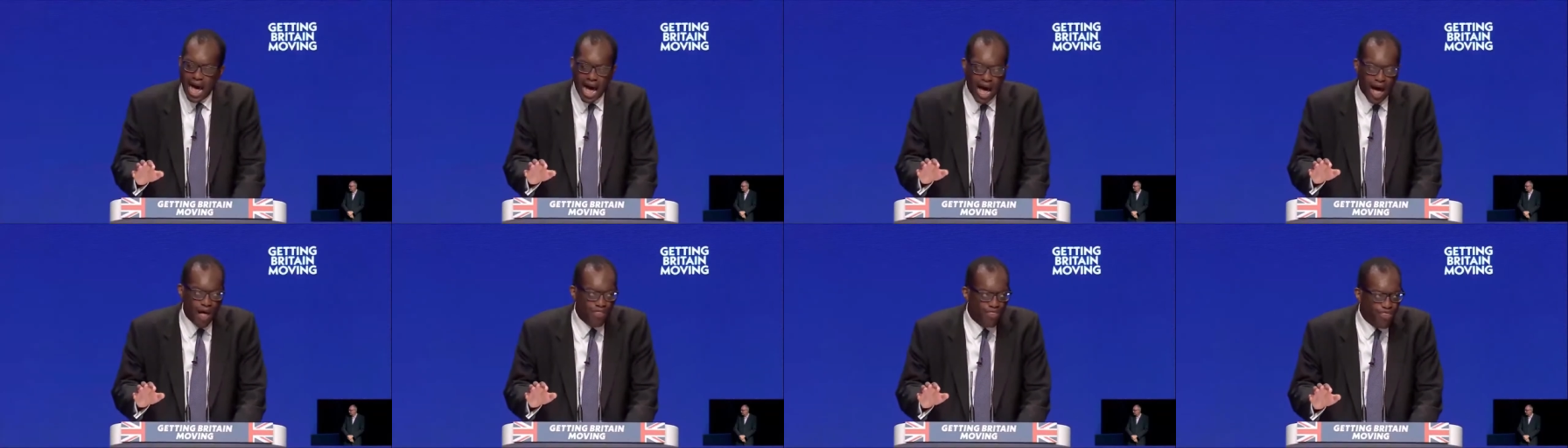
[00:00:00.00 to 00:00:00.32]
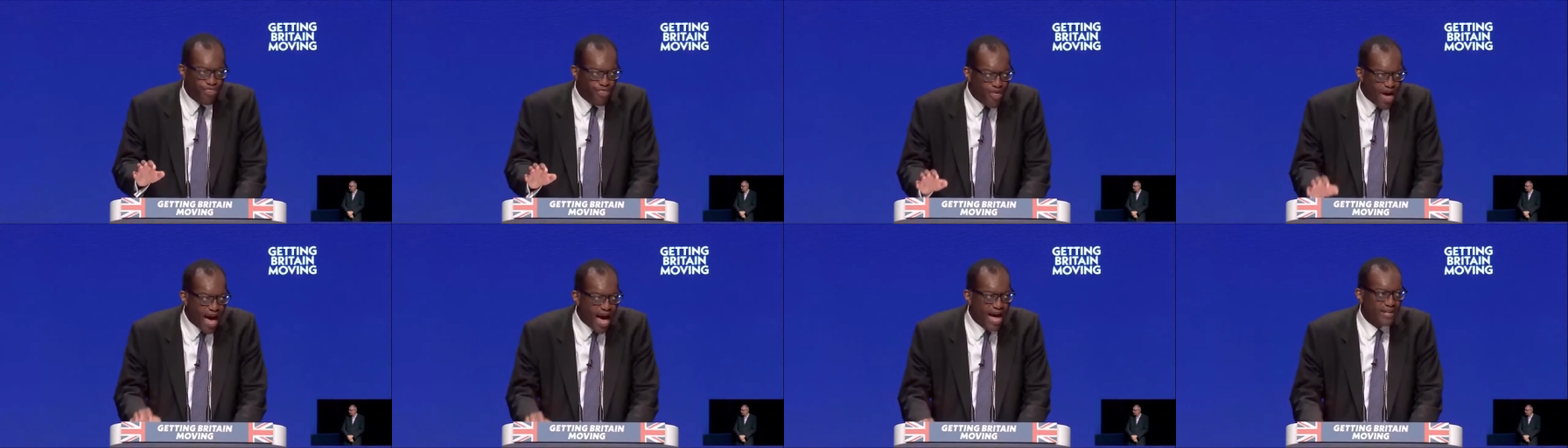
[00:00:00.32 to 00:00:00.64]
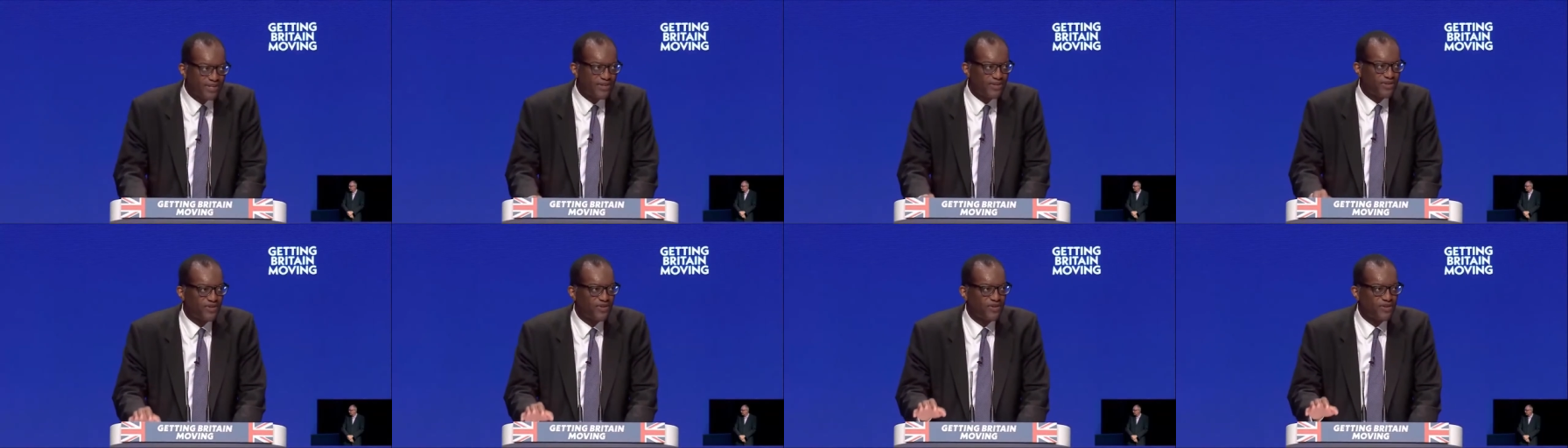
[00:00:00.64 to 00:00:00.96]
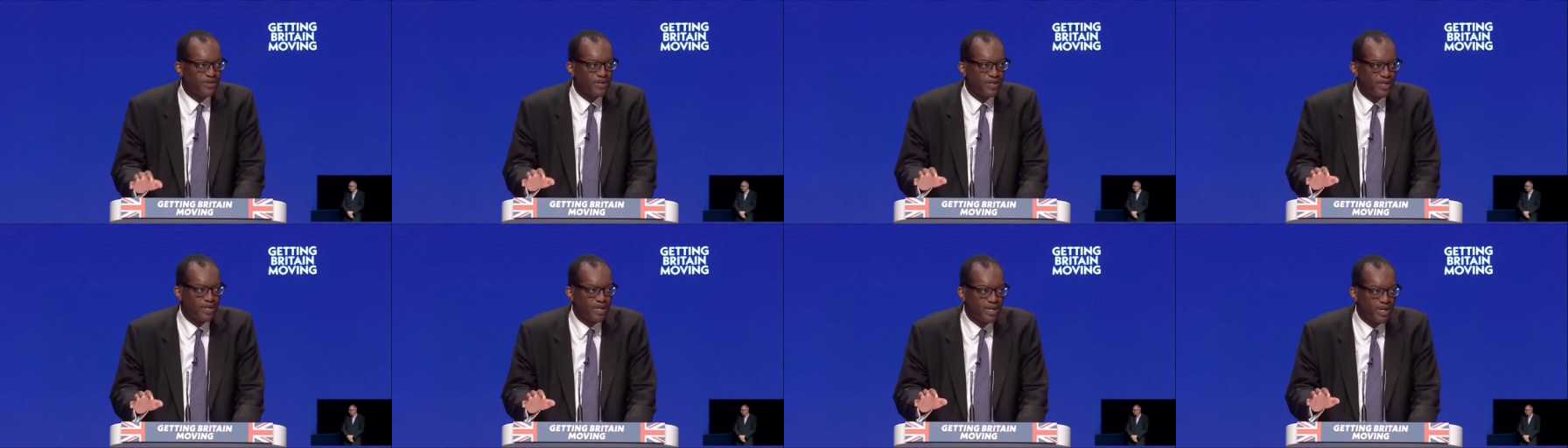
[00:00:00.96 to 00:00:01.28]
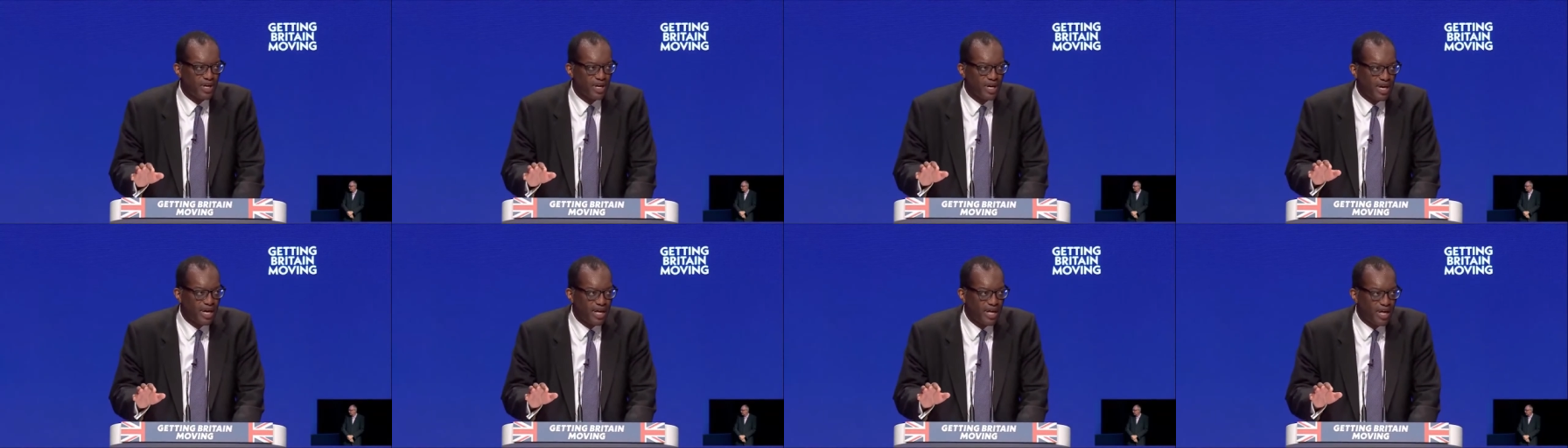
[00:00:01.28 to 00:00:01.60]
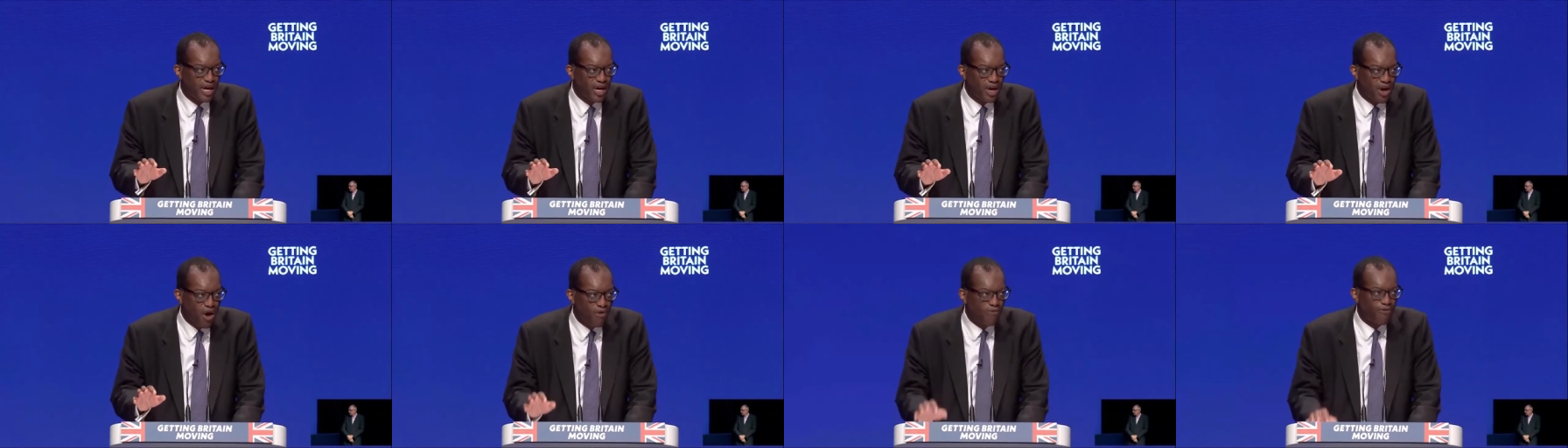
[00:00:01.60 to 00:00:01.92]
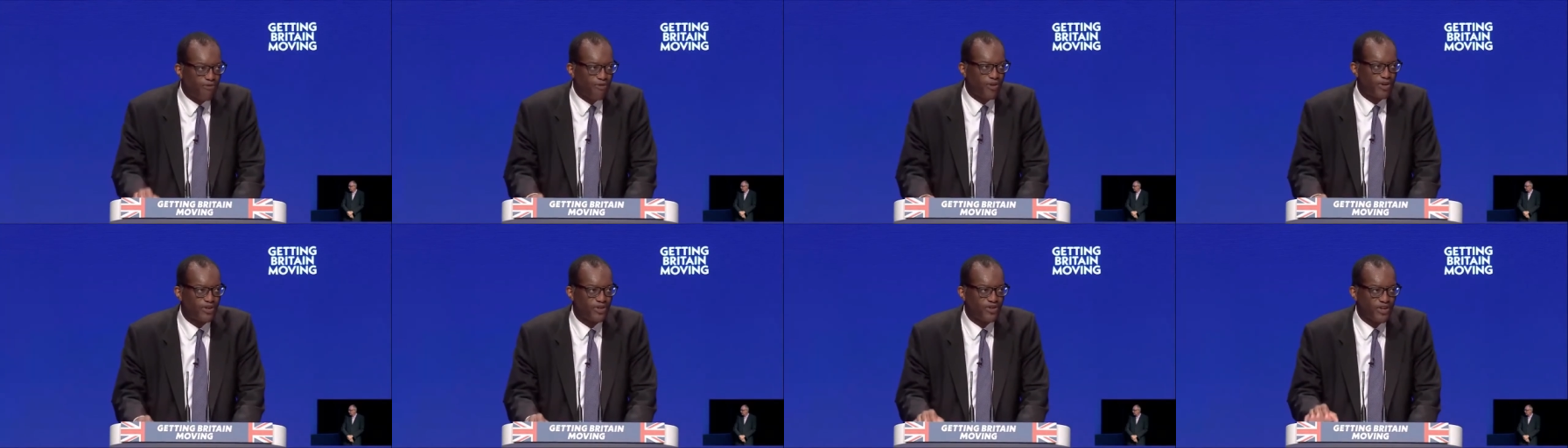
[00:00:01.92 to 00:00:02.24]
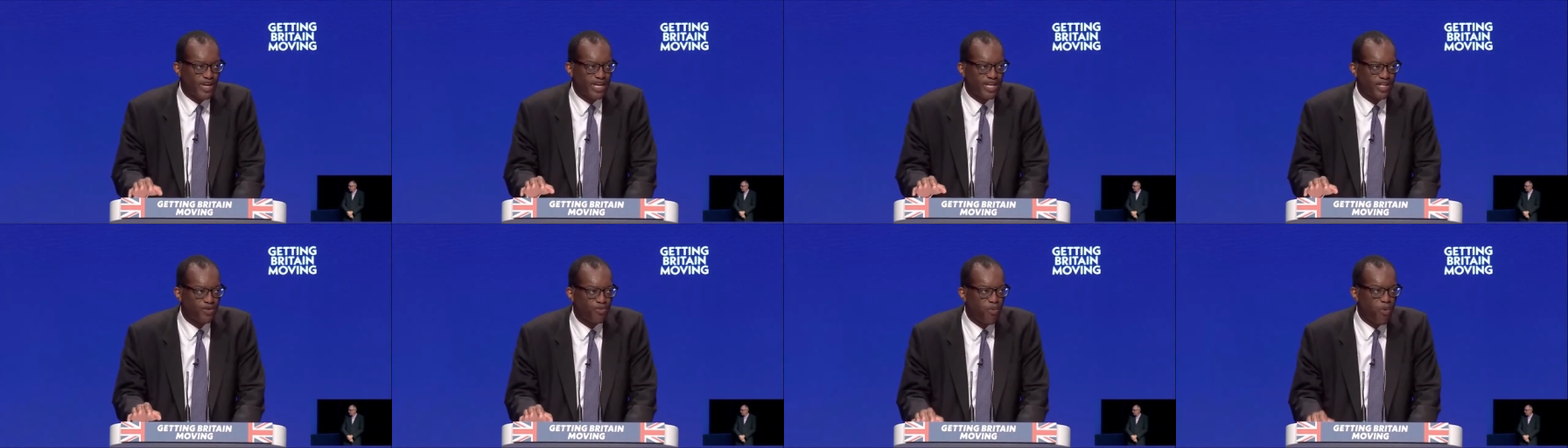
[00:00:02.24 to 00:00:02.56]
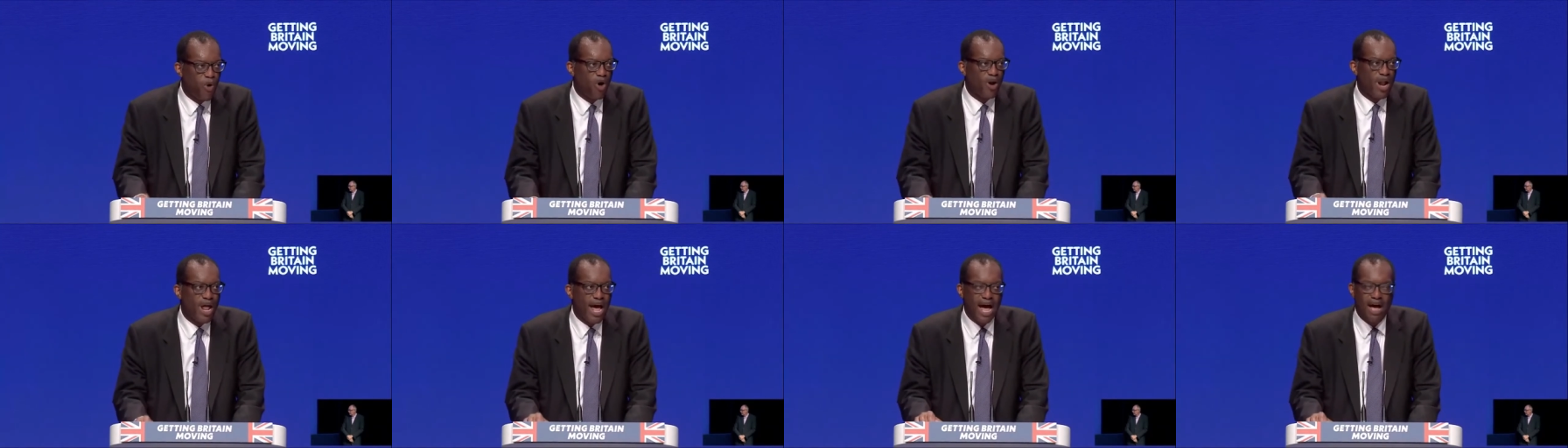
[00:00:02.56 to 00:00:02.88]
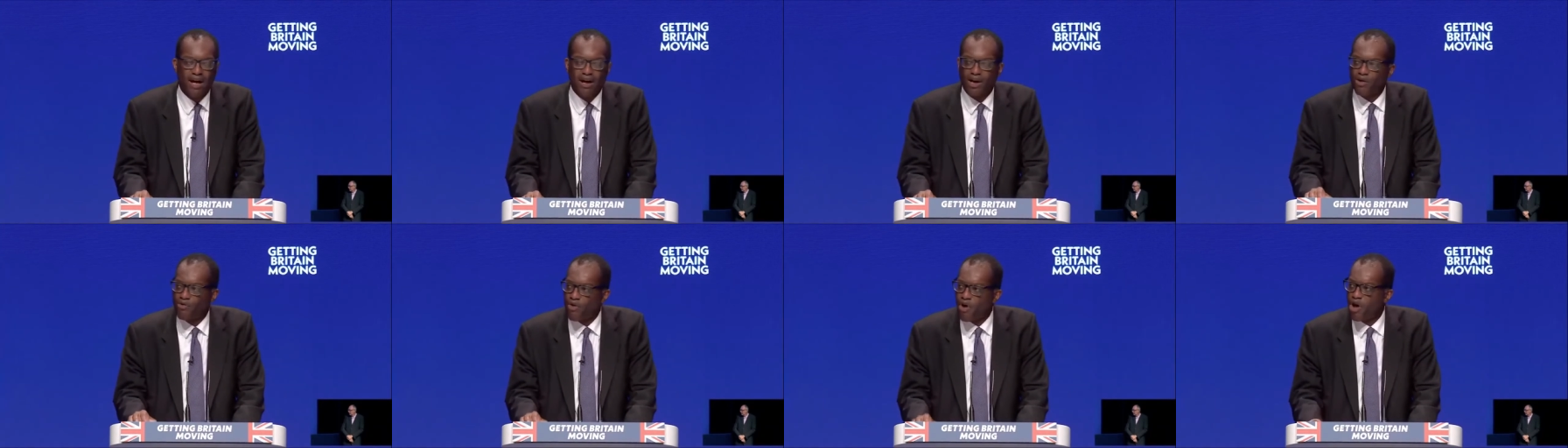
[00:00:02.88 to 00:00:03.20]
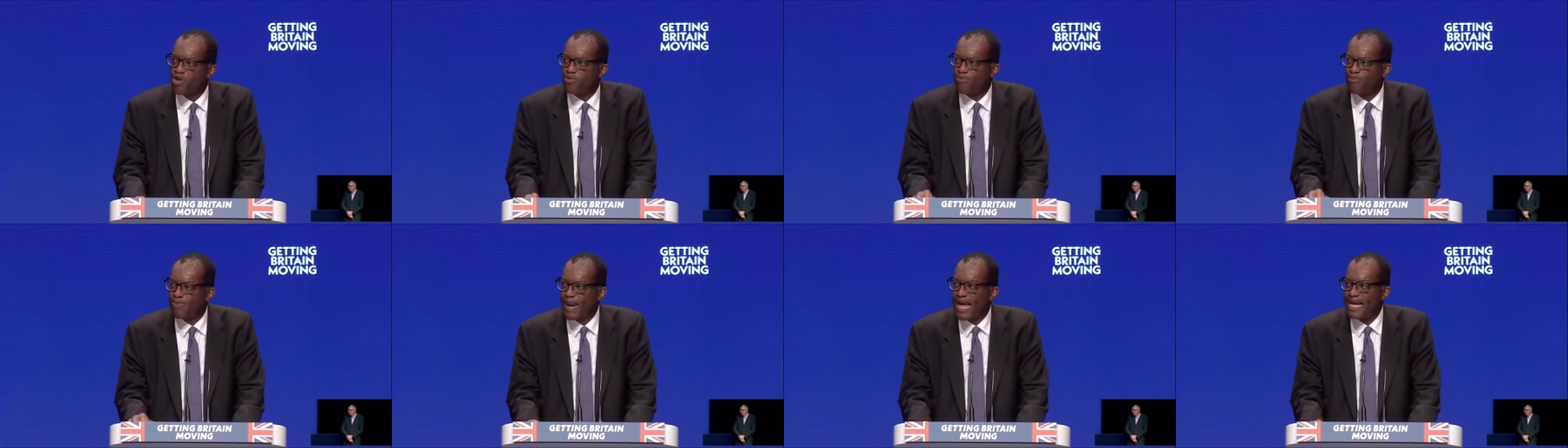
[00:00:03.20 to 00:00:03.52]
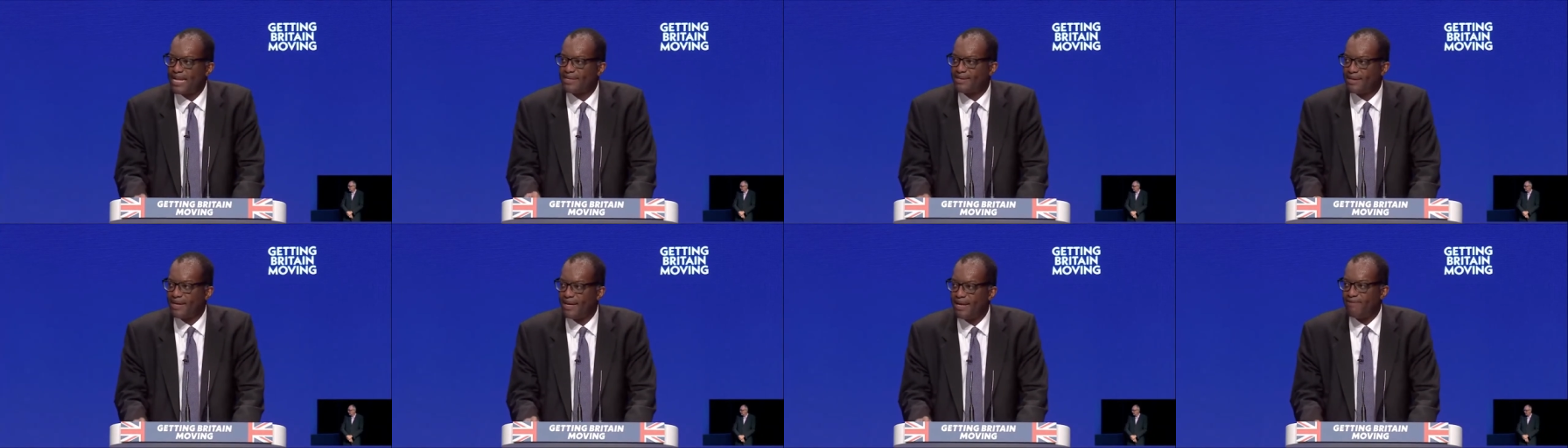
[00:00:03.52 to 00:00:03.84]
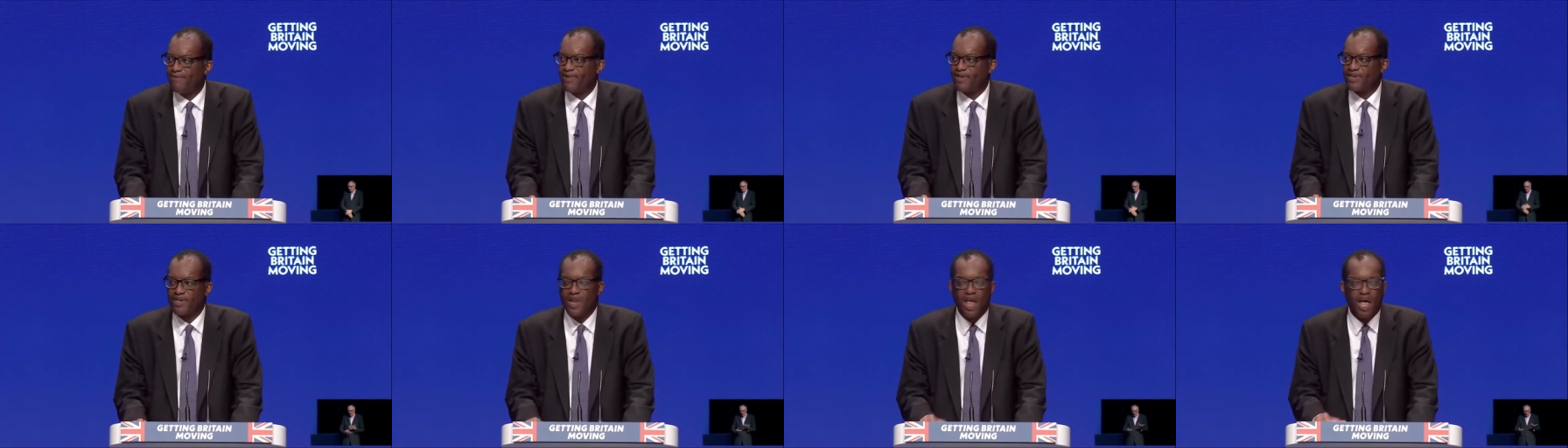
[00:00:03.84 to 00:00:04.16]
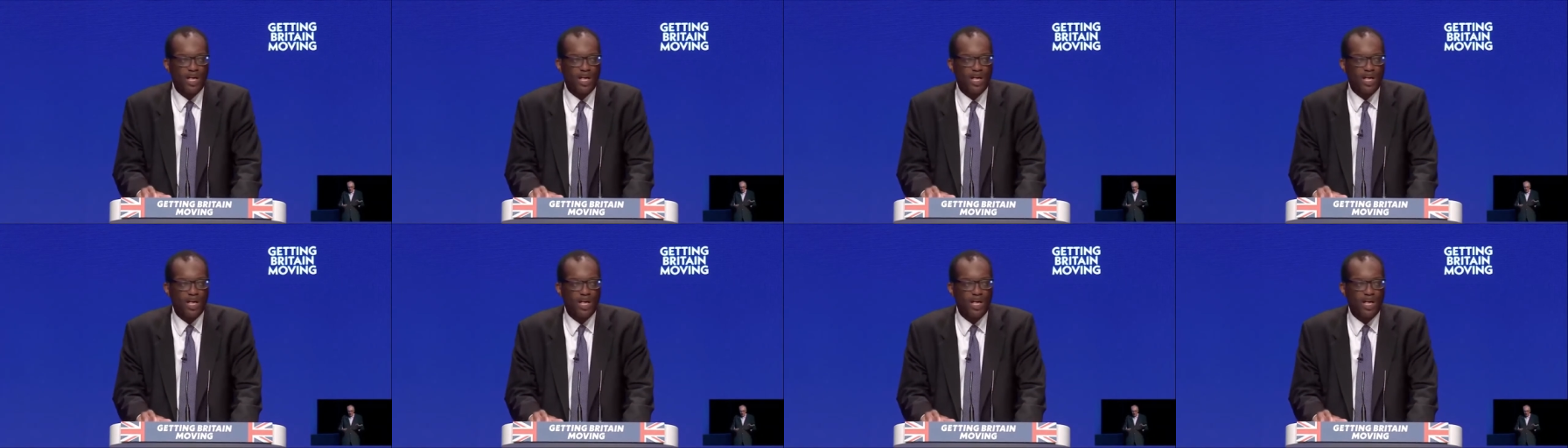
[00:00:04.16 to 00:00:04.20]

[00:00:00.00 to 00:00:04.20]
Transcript: And that conference is what our growth plan delivers.